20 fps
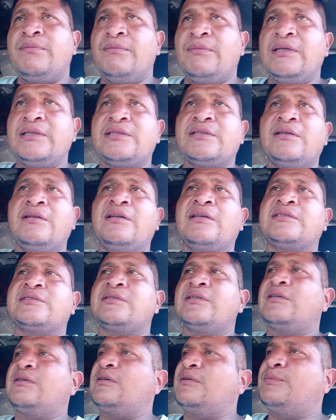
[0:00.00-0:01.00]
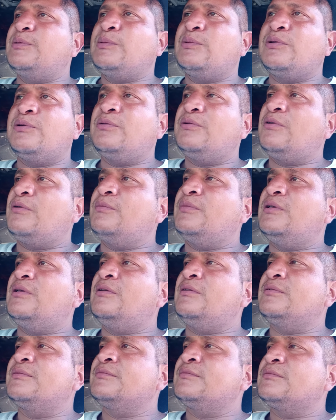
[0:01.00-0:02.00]
Basically, like I said, people who know
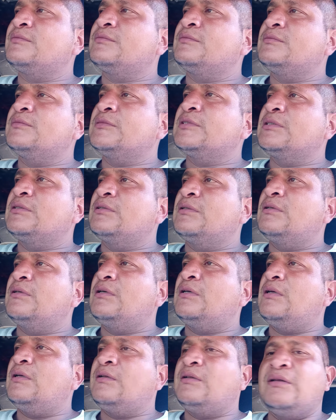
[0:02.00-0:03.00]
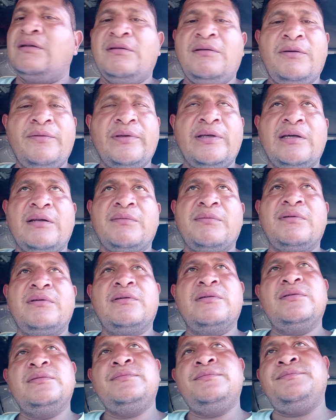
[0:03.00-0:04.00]
me, they know that
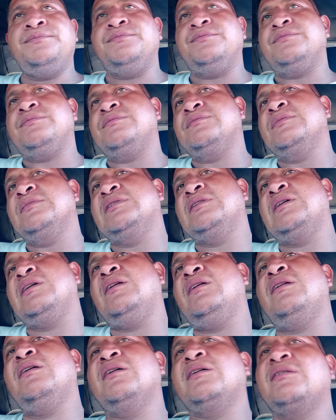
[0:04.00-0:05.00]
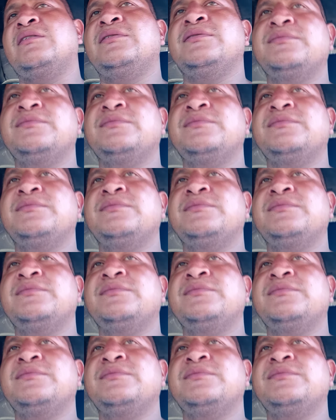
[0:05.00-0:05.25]
kind of like